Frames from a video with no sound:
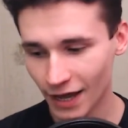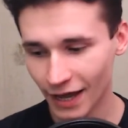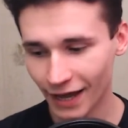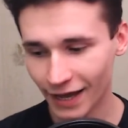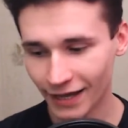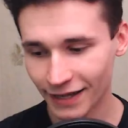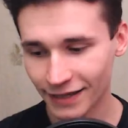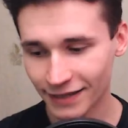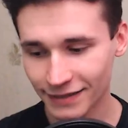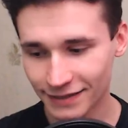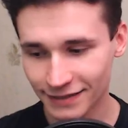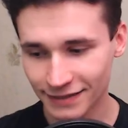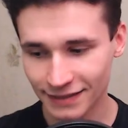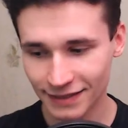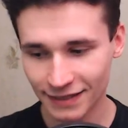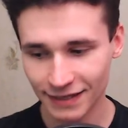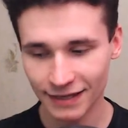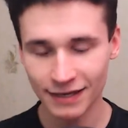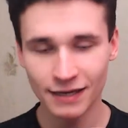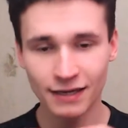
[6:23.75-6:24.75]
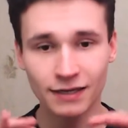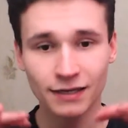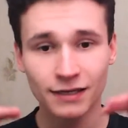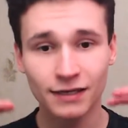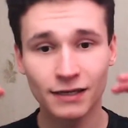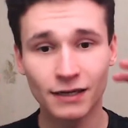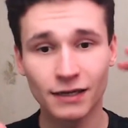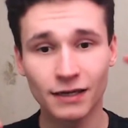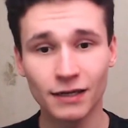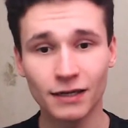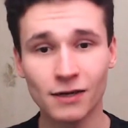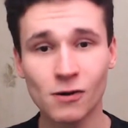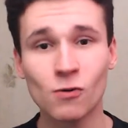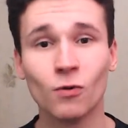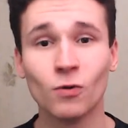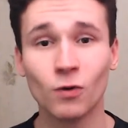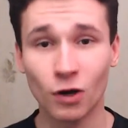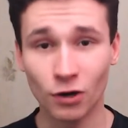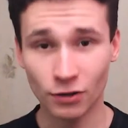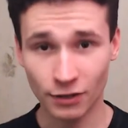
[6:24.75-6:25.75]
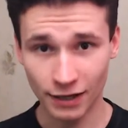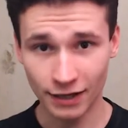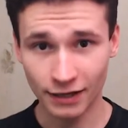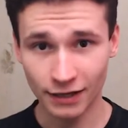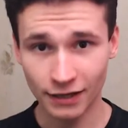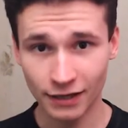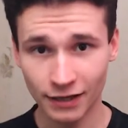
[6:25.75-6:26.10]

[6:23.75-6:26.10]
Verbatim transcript: And uh, okay,